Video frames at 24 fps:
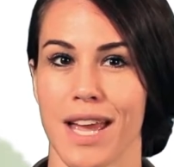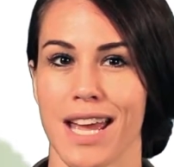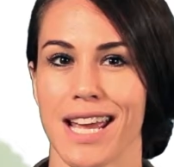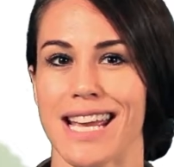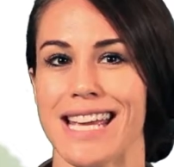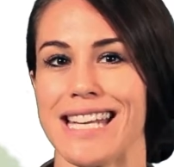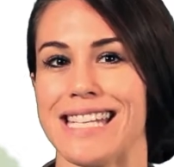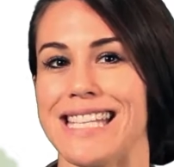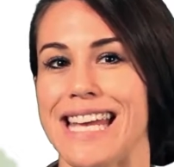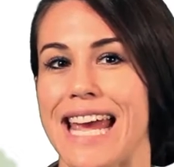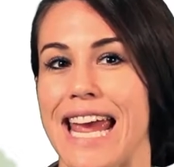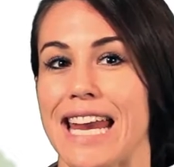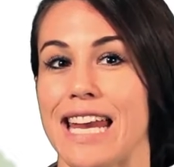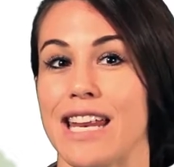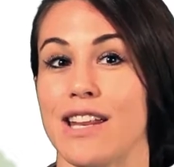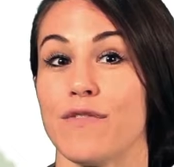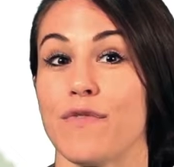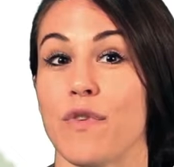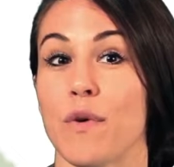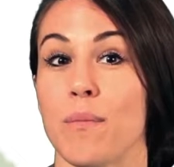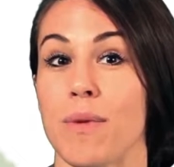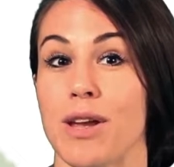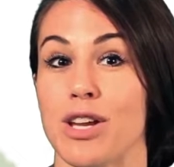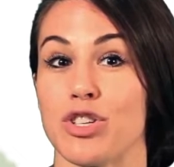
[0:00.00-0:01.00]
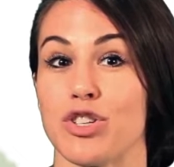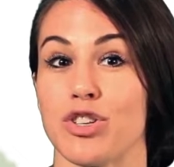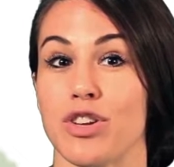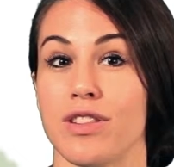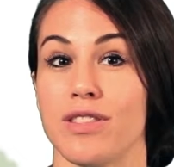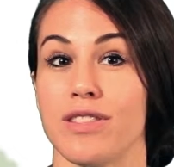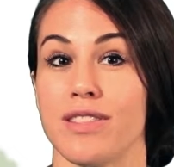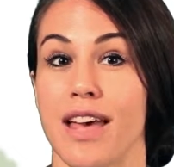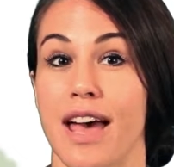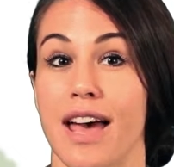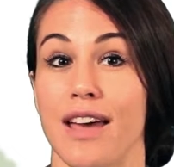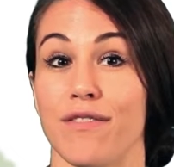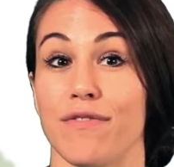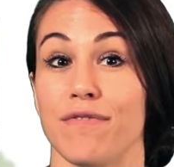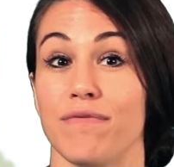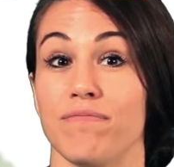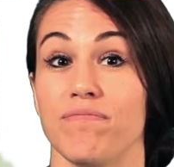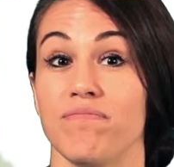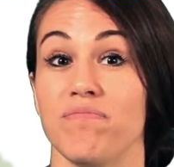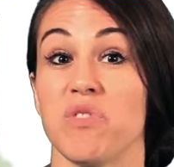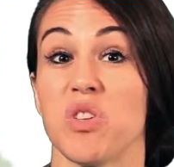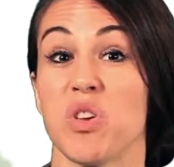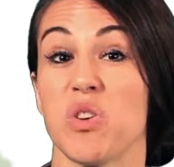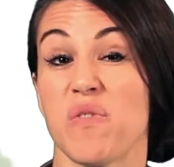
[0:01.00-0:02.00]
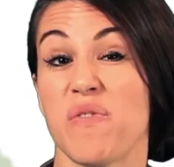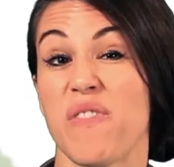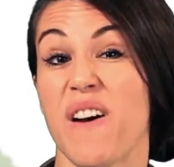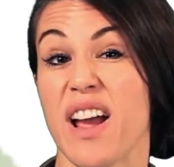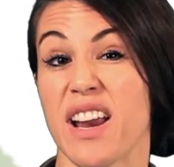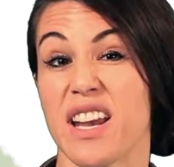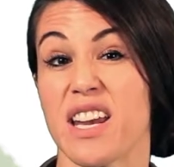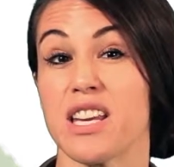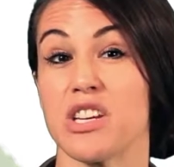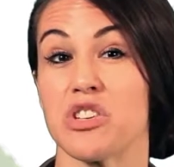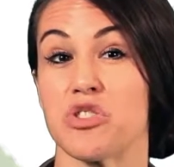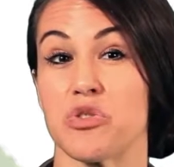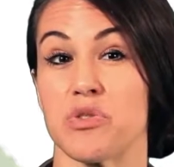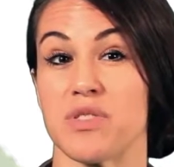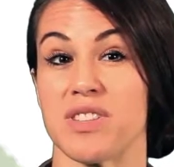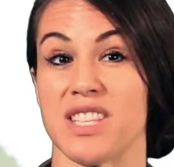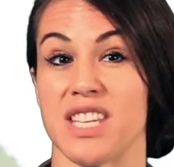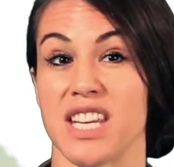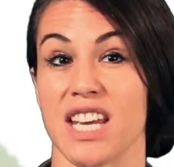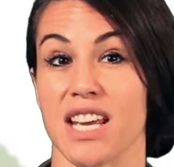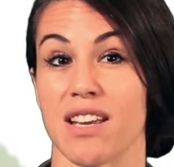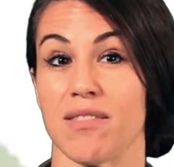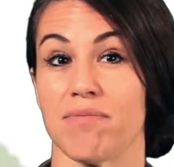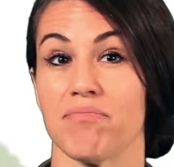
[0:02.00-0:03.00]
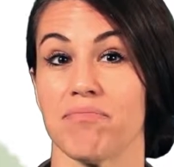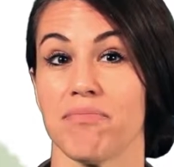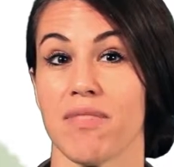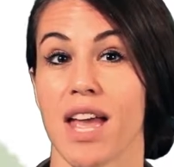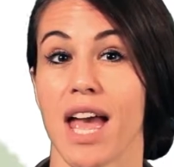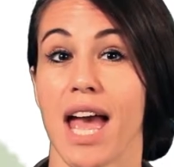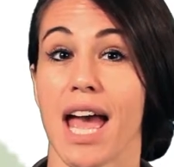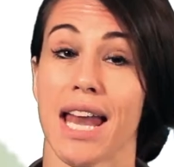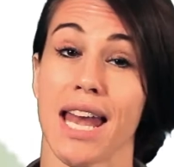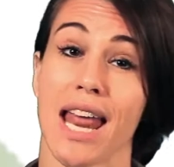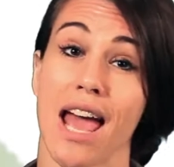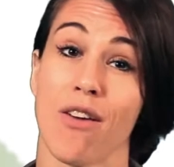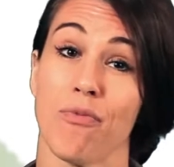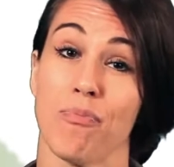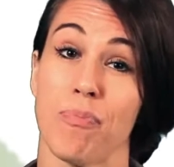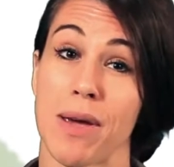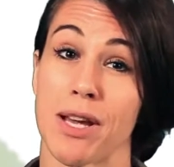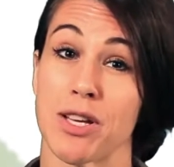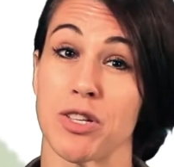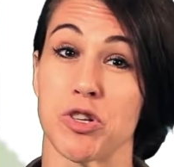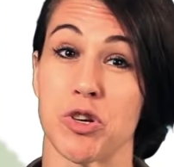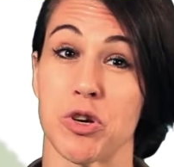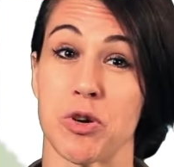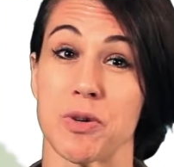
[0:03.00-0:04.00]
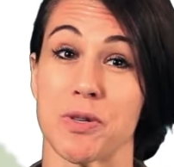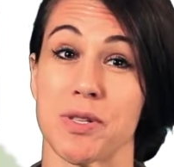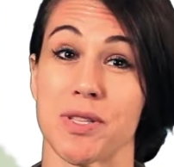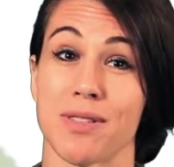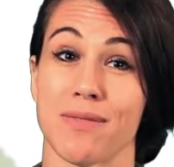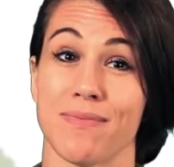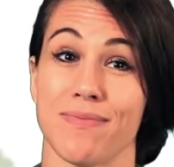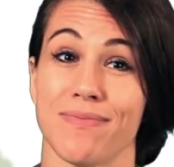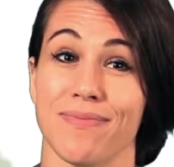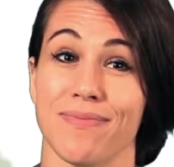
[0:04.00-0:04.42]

contain information that you find interesting, and have pictures.